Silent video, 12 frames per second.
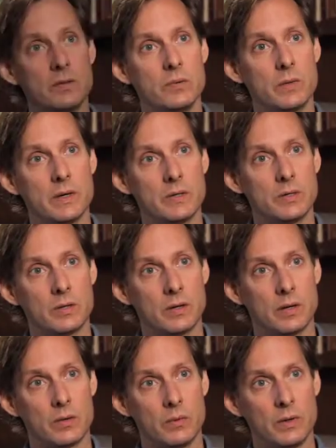in which
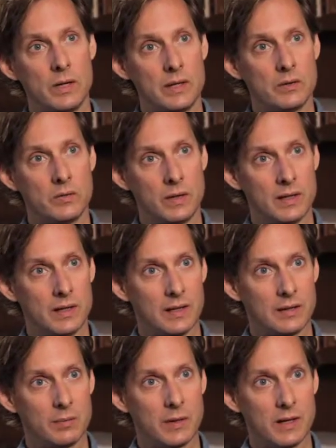we need to really
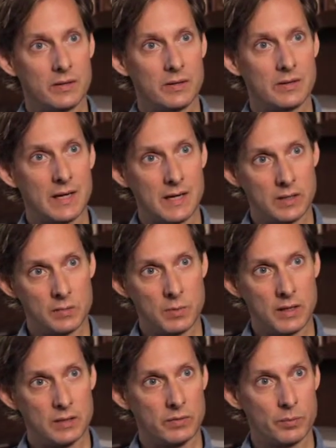think about designing
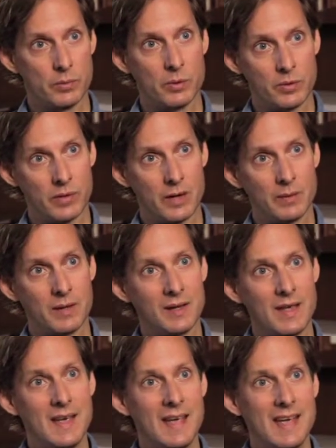space for programming
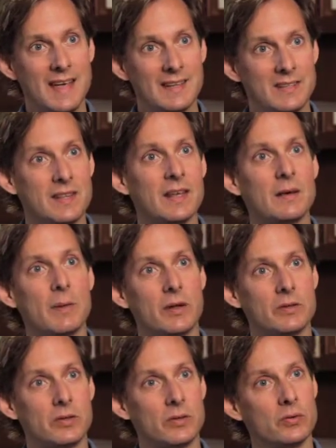is to think
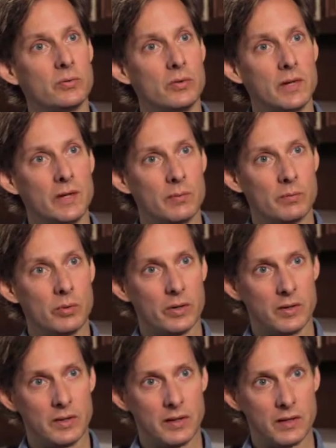about two really
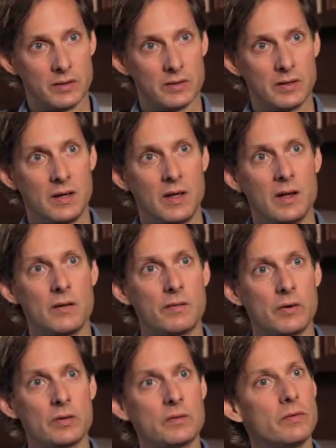important things.
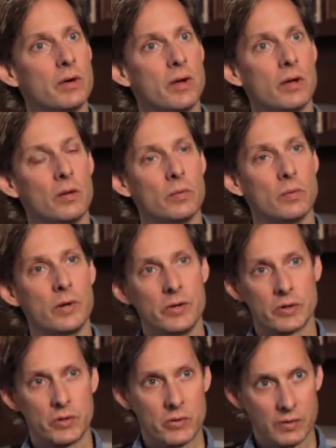First of all, what are
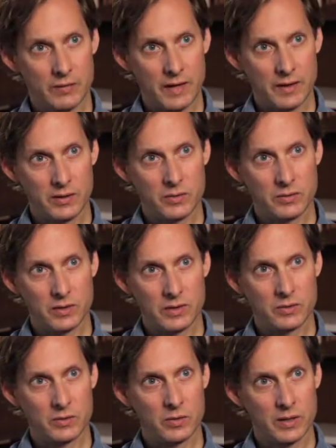your core values
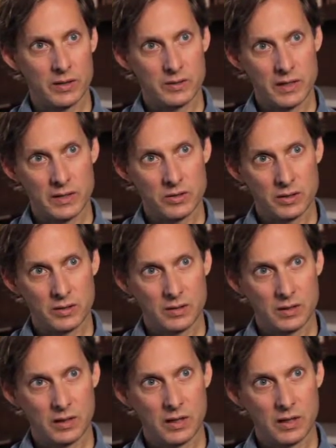as an organization?